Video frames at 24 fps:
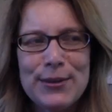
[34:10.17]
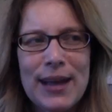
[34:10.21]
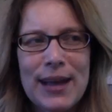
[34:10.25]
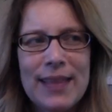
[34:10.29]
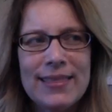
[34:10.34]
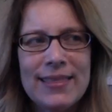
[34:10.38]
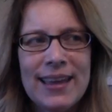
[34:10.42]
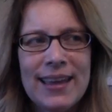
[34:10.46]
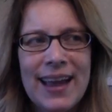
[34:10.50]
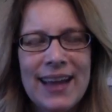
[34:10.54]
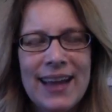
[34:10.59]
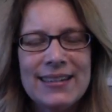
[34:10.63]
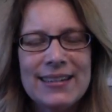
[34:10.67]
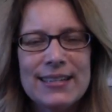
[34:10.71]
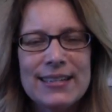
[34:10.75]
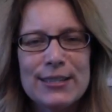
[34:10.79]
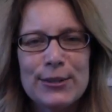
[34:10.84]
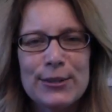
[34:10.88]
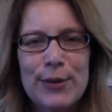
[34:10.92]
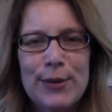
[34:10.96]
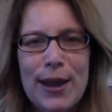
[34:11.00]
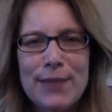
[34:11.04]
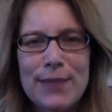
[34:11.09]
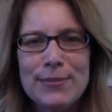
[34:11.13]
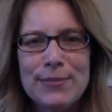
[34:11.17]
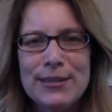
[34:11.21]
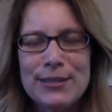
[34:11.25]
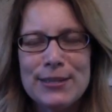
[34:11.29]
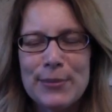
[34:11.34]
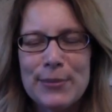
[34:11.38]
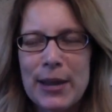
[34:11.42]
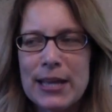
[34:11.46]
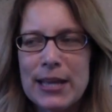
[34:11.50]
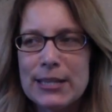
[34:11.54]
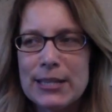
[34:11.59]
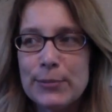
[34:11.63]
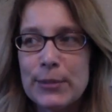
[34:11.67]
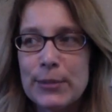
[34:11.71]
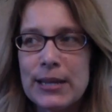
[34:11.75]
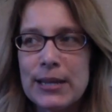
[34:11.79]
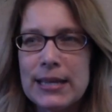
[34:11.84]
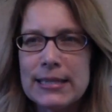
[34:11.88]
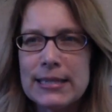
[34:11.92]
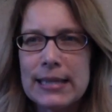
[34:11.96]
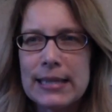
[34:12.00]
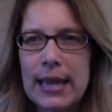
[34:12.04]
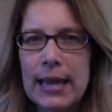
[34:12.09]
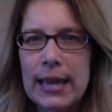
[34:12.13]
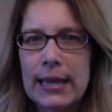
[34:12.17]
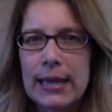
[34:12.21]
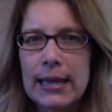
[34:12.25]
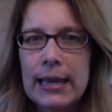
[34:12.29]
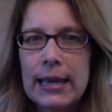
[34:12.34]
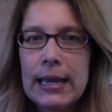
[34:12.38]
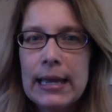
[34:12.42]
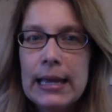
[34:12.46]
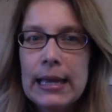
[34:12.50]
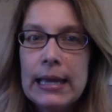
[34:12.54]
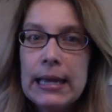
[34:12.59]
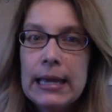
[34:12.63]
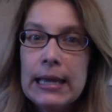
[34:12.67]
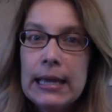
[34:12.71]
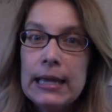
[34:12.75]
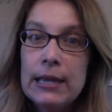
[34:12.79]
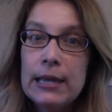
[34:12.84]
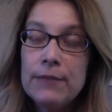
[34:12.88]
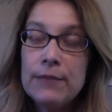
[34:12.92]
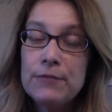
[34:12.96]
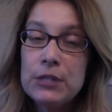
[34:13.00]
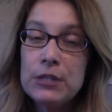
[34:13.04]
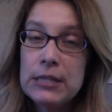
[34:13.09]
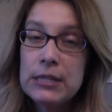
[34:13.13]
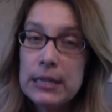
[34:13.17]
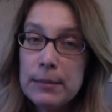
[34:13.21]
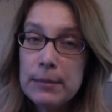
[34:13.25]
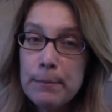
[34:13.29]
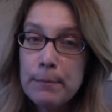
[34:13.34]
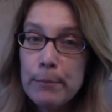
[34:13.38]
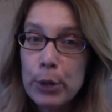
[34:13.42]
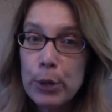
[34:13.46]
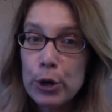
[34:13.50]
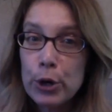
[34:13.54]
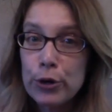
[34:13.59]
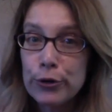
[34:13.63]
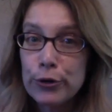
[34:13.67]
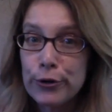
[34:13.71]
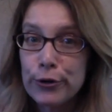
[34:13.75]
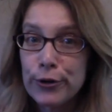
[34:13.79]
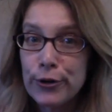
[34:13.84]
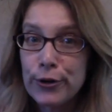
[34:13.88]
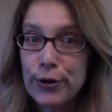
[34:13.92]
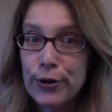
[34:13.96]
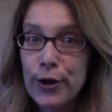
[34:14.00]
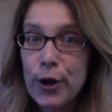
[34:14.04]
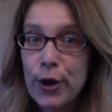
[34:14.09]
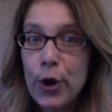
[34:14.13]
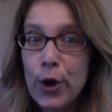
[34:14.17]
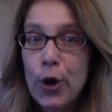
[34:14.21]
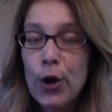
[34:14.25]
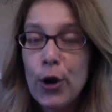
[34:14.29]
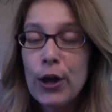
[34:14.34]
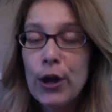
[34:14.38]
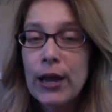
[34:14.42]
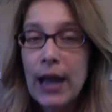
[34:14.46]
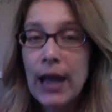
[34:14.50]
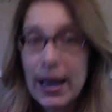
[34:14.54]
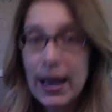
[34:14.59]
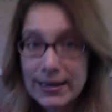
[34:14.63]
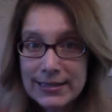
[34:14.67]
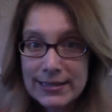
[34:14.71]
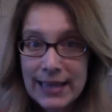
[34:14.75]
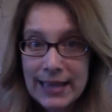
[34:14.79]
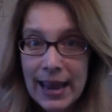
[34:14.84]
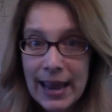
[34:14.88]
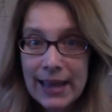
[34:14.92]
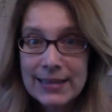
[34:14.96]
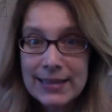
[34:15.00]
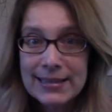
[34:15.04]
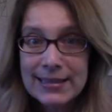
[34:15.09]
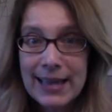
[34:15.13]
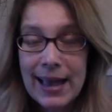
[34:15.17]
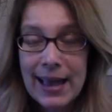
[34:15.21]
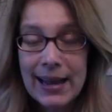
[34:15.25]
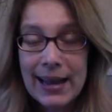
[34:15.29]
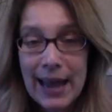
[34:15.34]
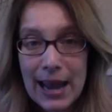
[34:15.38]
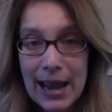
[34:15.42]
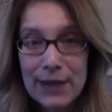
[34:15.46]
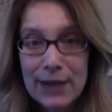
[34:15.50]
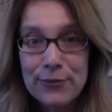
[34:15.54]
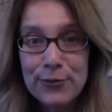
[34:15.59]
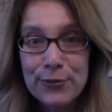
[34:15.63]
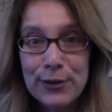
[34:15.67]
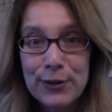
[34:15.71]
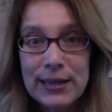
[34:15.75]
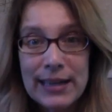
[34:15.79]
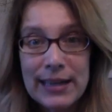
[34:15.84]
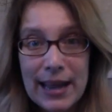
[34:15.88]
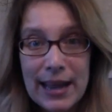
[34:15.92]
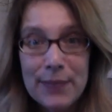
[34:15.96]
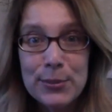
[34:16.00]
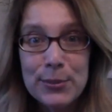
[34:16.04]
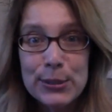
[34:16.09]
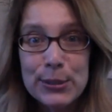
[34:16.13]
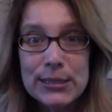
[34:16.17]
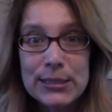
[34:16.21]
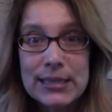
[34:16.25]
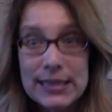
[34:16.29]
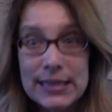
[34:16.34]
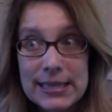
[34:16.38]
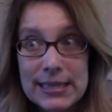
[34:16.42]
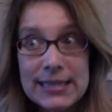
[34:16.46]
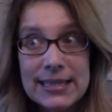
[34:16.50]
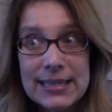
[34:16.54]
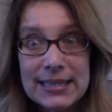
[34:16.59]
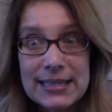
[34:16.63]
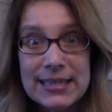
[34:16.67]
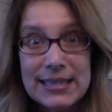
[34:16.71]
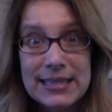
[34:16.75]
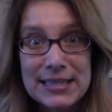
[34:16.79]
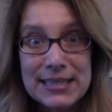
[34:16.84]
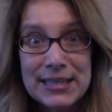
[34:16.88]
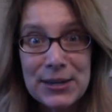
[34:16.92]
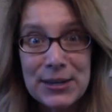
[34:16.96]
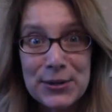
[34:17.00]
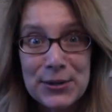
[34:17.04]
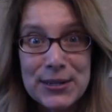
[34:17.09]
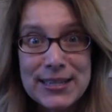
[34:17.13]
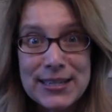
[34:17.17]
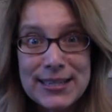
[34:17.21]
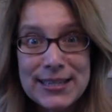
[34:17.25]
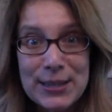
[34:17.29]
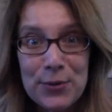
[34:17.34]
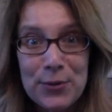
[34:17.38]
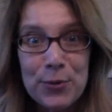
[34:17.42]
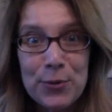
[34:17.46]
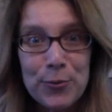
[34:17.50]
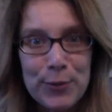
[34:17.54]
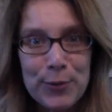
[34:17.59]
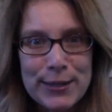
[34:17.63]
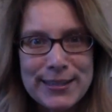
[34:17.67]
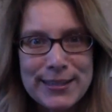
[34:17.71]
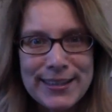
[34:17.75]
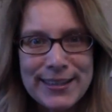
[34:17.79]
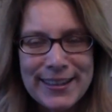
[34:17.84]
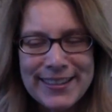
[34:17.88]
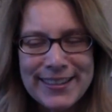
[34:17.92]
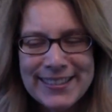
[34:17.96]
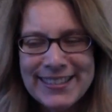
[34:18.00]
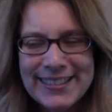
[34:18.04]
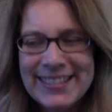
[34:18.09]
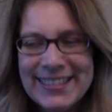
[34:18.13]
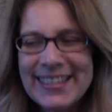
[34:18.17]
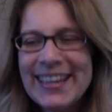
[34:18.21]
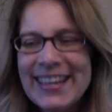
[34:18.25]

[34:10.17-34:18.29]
I think I described it to my husband as like, if Tim Burton got his hands on Anne of Green Gables, this is the series that would result.